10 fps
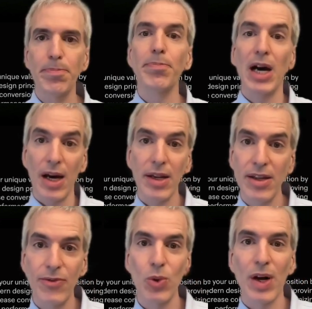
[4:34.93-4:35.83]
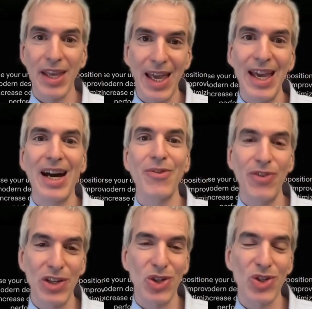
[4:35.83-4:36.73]
But if you want the AI
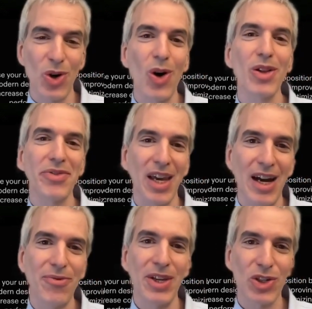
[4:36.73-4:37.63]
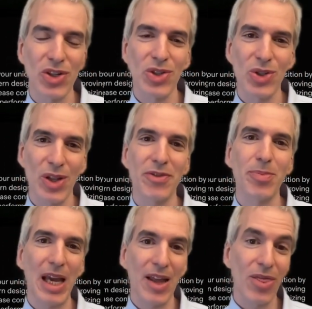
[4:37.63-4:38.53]
features, all of the AI features, you'll have to
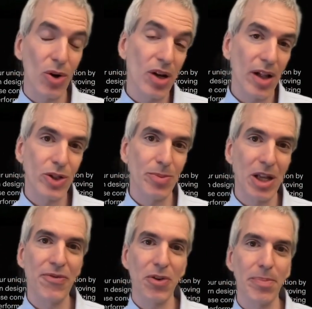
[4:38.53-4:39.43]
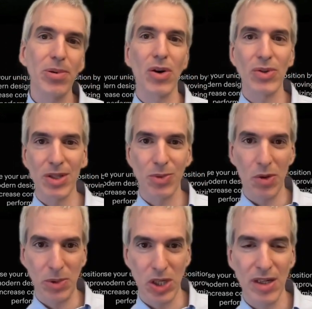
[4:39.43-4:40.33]
pay $30 a month for a pro
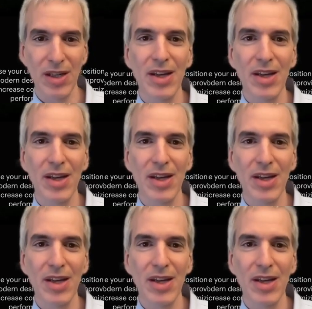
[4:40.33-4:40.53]
subscription